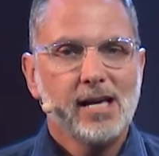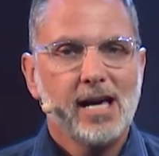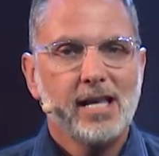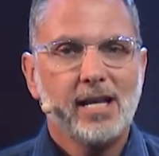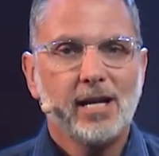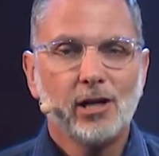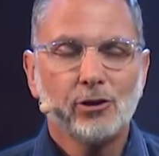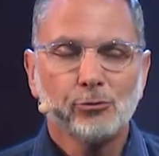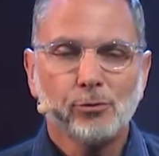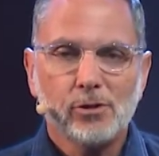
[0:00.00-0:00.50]

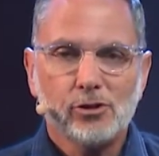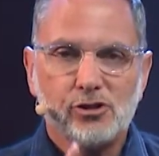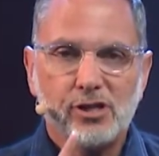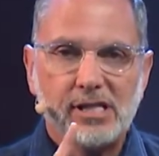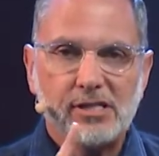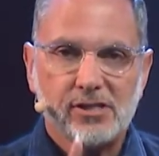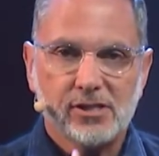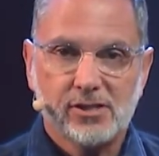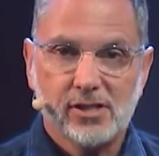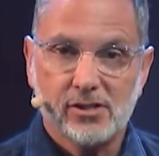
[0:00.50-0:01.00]
And here's what
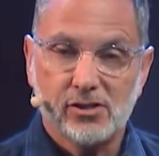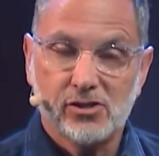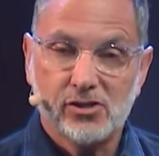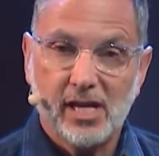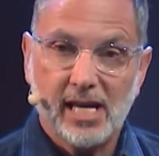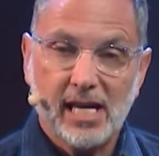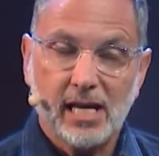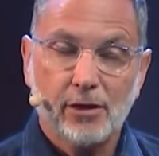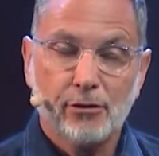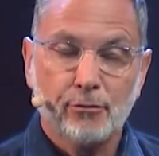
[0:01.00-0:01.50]
Jesus is
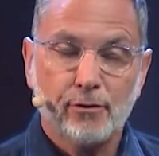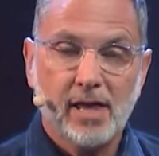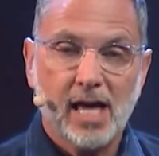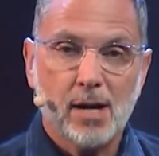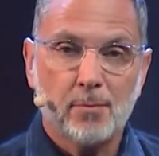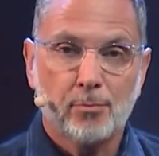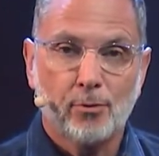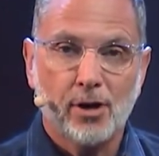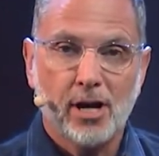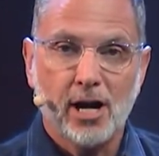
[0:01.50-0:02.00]
saying through
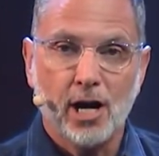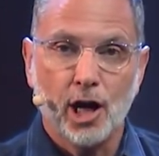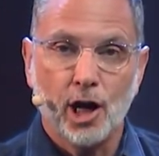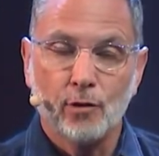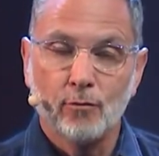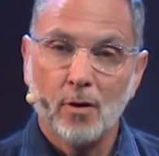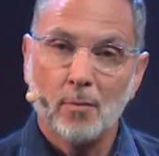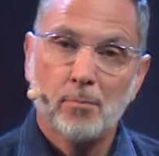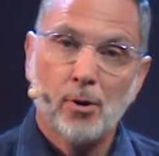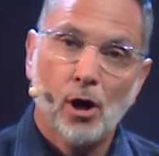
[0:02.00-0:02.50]
that prayer
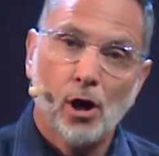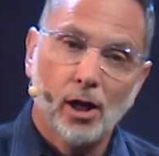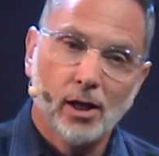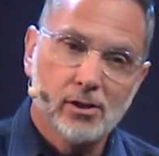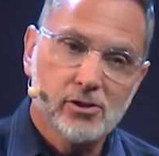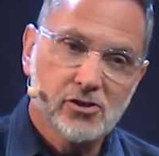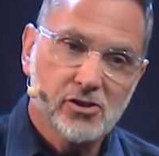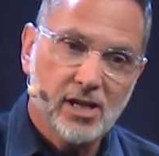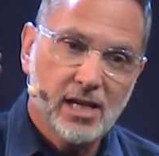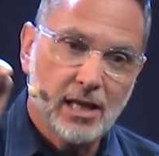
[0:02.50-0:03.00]
and what
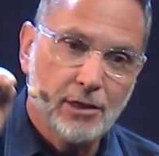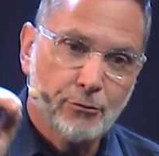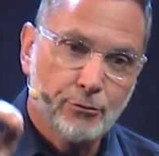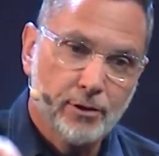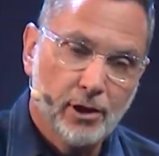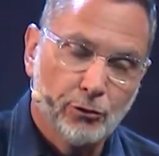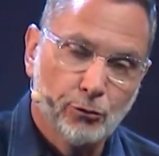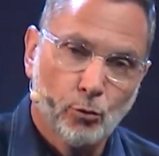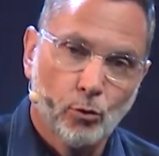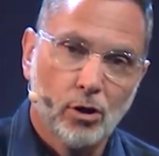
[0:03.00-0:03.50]
Paul is saying
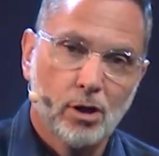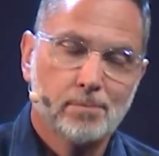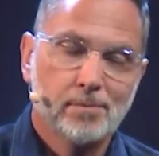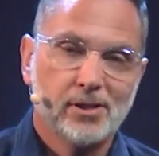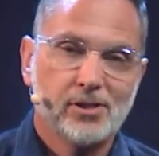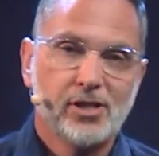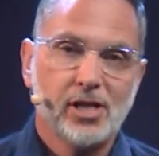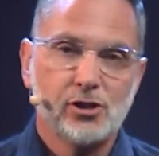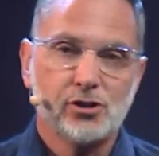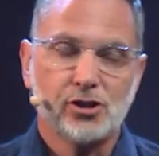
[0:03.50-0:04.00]
through this word
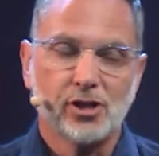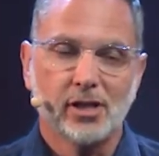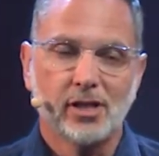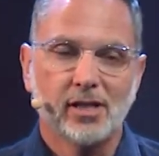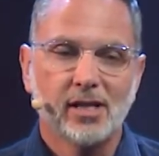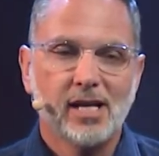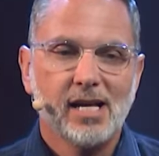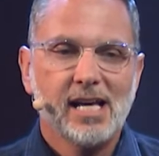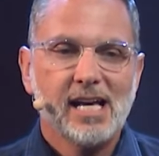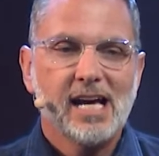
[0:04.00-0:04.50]

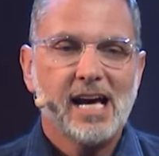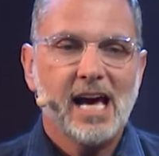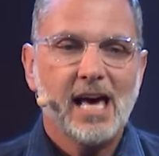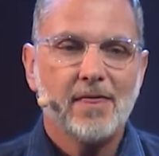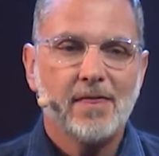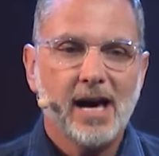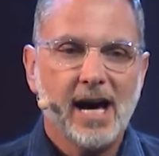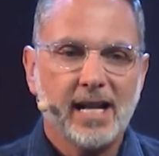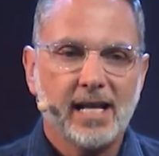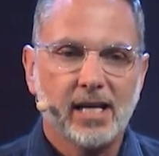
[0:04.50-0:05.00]
petition,
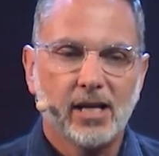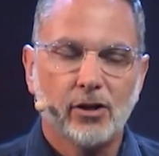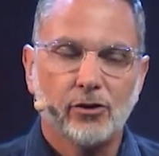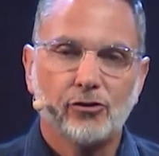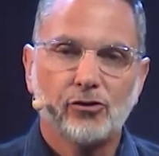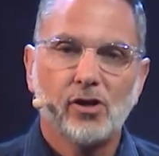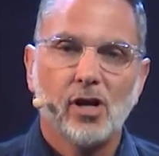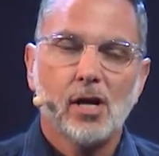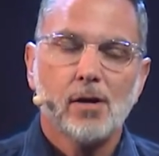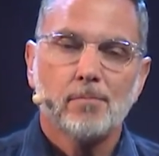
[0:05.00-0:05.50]
and that
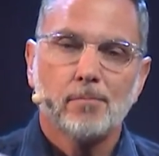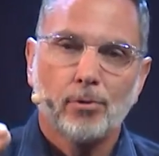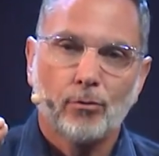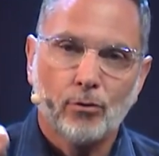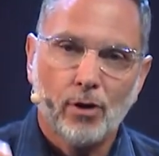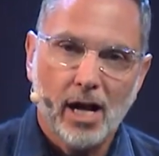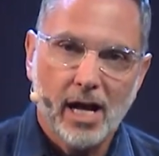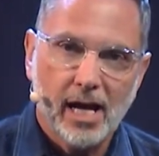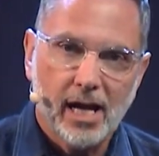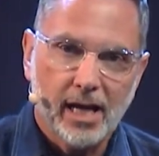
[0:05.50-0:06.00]
is,
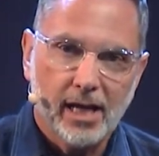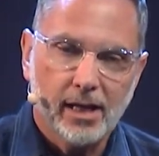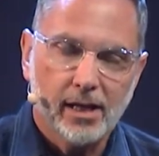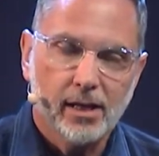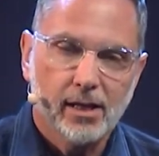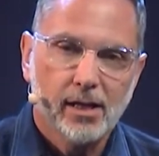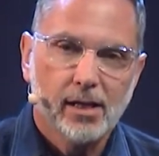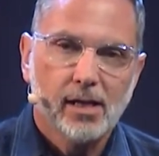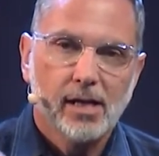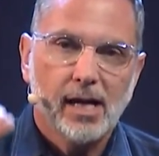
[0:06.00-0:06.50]

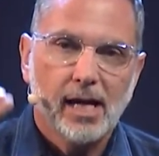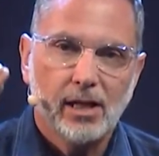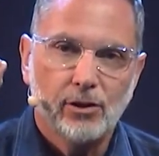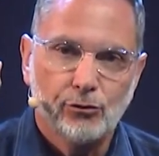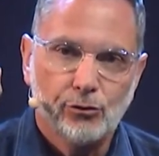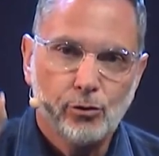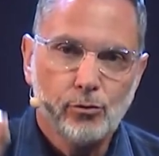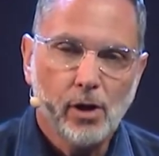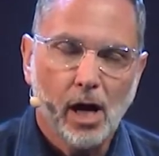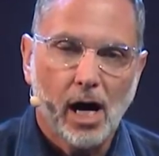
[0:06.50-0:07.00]
pray
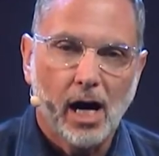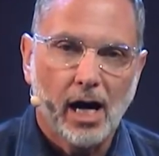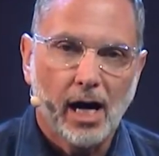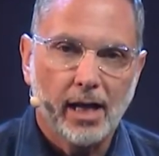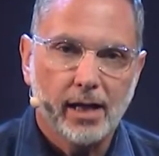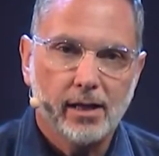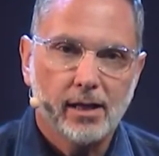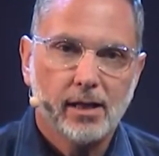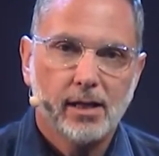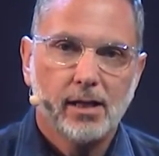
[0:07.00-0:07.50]
and do
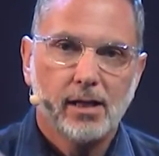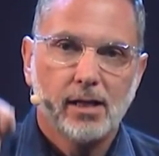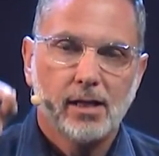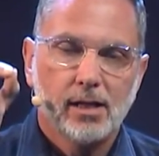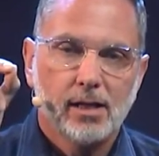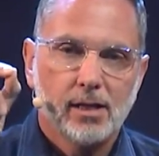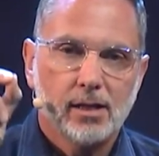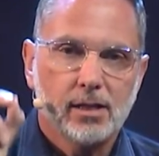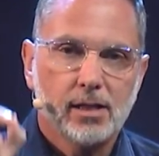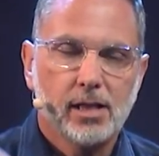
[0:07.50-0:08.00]
not
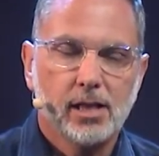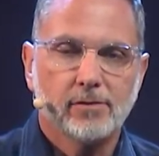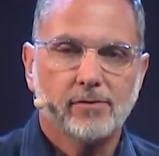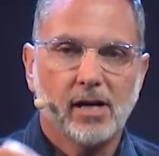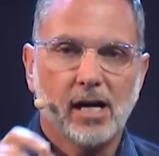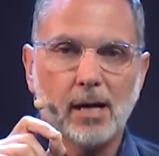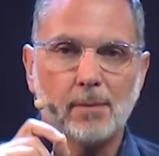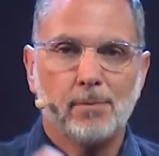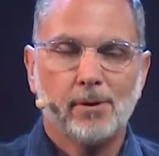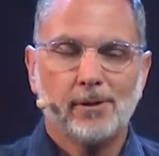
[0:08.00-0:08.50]

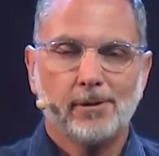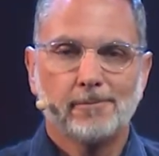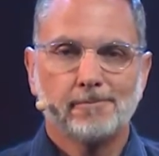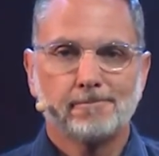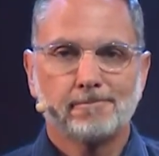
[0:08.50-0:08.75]
give up.